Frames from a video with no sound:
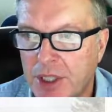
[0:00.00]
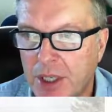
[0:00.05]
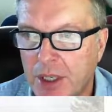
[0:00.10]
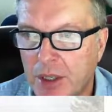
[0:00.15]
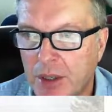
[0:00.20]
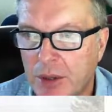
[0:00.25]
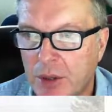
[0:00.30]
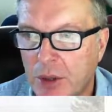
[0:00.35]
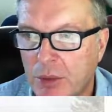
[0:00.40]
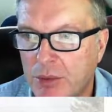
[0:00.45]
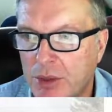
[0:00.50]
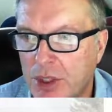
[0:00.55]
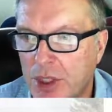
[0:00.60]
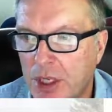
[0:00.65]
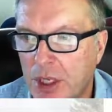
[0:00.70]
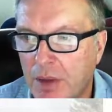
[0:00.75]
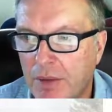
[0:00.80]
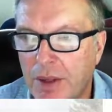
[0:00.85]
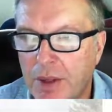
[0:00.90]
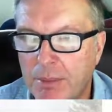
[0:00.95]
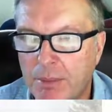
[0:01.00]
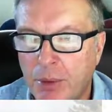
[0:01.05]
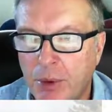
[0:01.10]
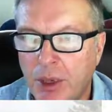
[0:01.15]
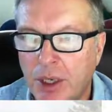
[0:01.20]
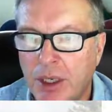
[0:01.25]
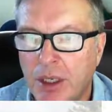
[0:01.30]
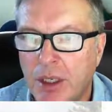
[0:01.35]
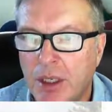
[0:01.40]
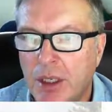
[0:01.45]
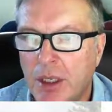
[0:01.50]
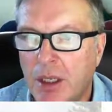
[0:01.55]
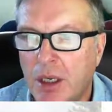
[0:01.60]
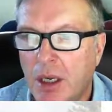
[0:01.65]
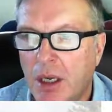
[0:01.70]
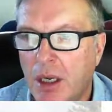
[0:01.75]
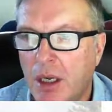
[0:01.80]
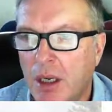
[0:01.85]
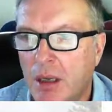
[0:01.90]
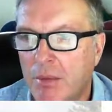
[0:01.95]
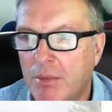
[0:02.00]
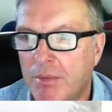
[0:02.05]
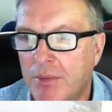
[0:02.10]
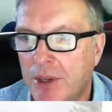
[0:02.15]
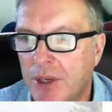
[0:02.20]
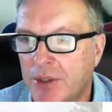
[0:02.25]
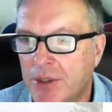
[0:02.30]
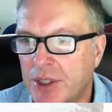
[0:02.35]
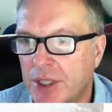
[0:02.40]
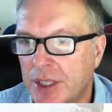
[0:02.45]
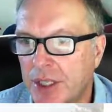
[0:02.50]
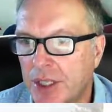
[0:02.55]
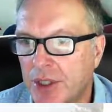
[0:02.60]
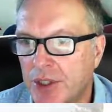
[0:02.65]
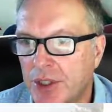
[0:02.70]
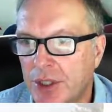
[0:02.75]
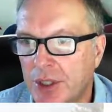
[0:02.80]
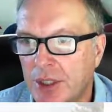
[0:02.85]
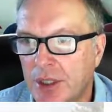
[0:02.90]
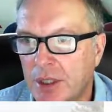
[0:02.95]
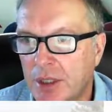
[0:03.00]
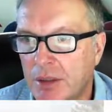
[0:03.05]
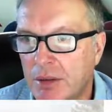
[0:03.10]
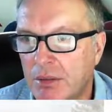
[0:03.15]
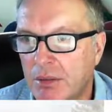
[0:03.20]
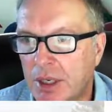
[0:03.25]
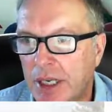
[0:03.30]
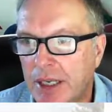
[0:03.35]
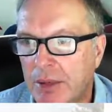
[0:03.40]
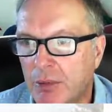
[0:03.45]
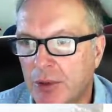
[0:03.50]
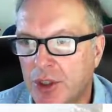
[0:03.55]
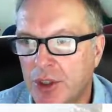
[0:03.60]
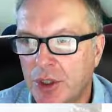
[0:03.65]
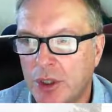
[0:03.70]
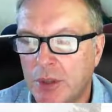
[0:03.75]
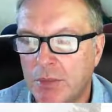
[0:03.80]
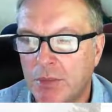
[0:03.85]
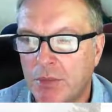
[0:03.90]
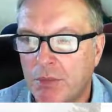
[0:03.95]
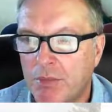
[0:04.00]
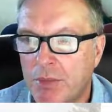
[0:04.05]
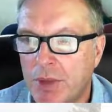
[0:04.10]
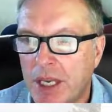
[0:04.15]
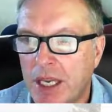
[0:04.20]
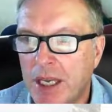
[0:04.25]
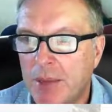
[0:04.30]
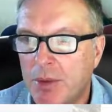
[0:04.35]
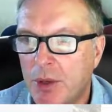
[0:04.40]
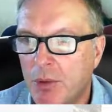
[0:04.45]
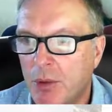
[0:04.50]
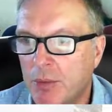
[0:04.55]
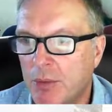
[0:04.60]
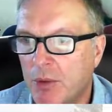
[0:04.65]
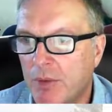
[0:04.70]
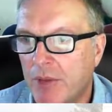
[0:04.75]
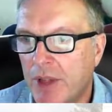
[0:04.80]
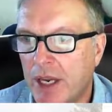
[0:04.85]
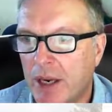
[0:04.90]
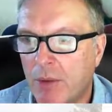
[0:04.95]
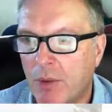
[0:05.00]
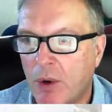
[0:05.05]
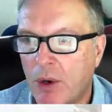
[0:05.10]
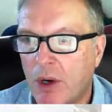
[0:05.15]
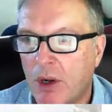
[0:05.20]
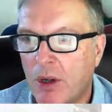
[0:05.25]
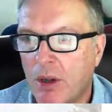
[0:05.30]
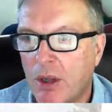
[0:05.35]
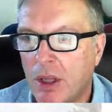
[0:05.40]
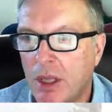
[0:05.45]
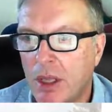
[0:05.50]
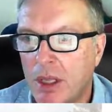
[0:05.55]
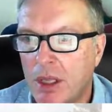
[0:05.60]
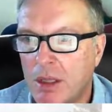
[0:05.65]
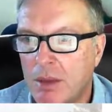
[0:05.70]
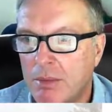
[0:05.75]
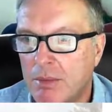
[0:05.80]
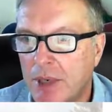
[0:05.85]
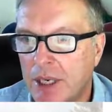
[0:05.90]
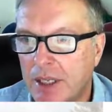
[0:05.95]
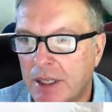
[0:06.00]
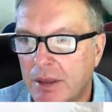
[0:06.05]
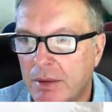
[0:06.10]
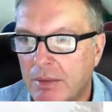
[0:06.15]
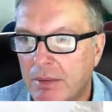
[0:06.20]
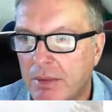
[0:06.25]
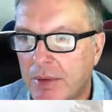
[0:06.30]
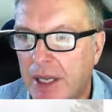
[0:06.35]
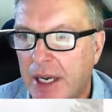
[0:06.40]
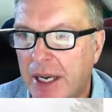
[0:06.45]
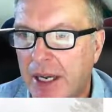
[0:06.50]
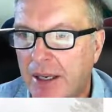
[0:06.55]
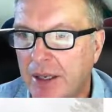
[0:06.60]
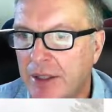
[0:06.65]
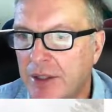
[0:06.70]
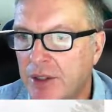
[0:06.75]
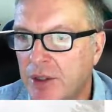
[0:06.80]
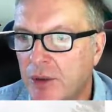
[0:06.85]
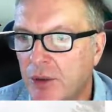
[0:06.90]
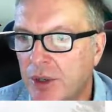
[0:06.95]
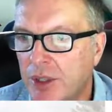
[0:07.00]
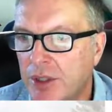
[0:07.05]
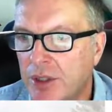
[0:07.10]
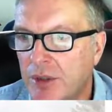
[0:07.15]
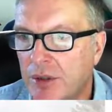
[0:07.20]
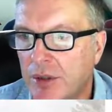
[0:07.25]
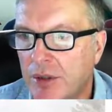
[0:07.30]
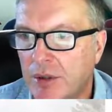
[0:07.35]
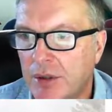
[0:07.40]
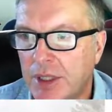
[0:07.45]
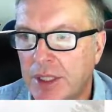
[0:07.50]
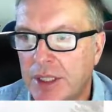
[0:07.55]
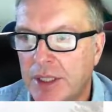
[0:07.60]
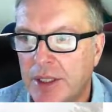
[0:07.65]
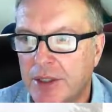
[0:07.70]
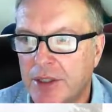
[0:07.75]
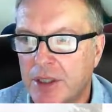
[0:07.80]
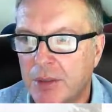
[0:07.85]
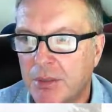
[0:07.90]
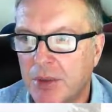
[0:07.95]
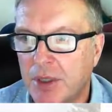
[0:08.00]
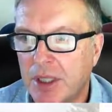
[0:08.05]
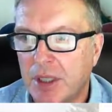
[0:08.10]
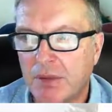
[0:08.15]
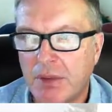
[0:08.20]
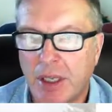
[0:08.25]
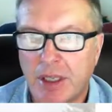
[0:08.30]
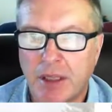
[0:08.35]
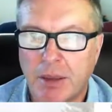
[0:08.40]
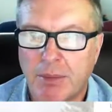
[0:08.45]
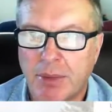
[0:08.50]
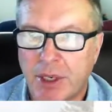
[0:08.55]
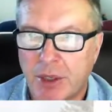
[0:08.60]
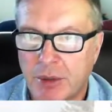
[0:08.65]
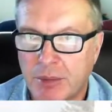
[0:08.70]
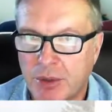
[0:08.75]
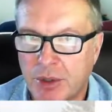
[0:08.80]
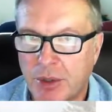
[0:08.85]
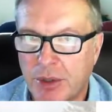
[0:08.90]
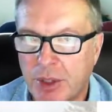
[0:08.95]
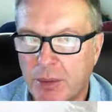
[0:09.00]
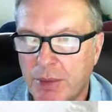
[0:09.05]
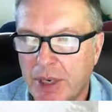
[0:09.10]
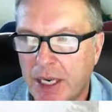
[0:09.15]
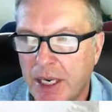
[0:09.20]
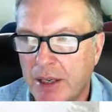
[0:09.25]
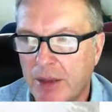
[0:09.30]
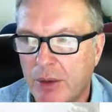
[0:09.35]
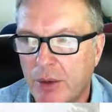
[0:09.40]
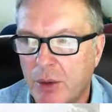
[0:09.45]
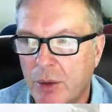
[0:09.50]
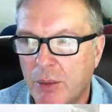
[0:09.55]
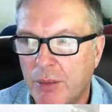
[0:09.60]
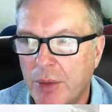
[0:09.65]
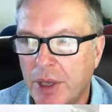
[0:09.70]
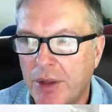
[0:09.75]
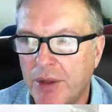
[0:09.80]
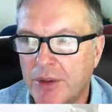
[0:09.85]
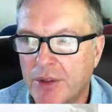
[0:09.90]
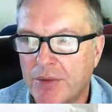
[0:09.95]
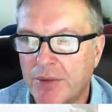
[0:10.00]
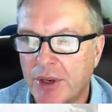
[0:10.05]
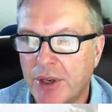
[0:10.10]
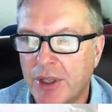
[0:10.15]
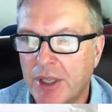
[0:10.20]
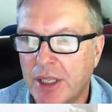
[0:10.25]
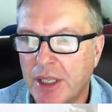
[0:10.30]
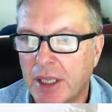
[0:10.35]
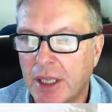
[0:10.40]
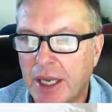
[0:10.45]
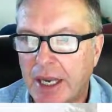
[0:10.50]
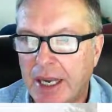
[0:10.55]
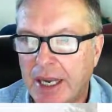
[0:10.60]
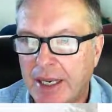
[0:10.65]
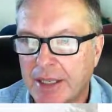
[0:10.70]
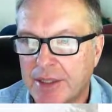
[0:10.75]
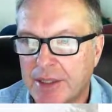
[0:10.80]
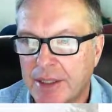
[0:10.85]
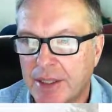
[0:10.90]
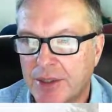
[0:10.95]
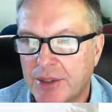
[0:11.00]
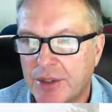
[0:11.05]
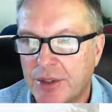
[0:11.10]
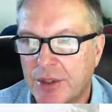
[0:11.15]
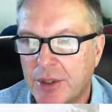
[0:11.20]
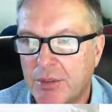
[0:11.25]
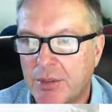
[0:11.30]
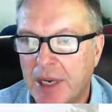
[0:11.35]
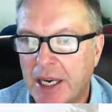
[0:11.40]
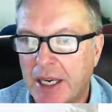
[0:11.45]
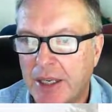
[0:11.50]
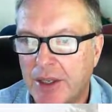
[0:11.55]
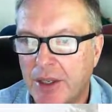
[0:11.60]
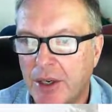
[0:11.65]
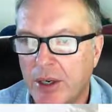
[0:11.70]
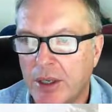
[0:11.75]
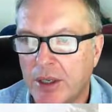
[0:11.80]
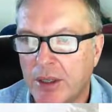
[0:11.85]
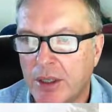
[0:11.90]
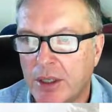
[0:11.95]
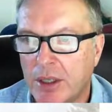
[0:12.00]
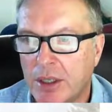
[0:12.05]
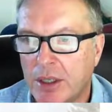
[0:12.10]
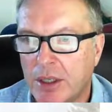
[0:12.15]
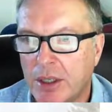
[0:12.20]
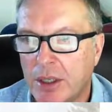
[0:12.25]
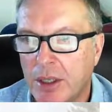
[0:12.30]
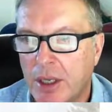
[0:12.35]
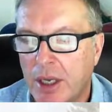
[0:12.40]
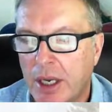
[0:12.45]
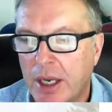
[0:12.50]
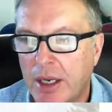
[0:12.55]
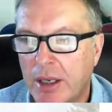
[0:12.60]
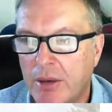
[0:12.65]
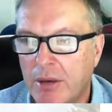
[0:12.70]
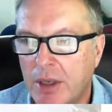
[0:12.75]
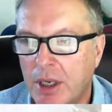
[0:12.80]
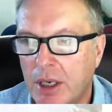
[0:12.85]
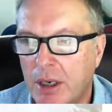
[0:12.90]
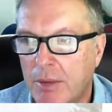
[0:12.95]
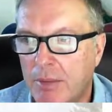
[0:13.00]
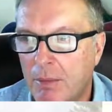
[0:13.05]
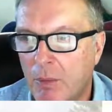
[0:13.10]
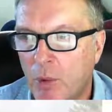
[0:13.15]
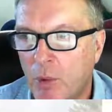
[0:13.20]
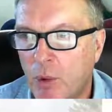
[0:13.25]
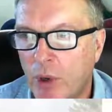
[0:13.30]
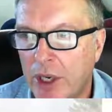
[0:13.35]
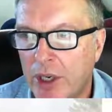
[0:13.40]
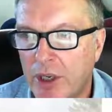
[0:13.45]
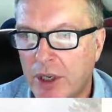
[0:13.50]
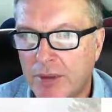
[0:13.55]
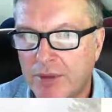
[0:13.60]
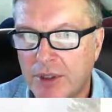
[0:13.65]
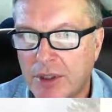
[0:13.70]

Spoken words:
in the back. But in this particular home style, they put, there's the kitchen, right, which you could maybe remove that wall, but that is going to lead us to believe that the bedrooms are at the back of the home, and there's very little access to the backyard.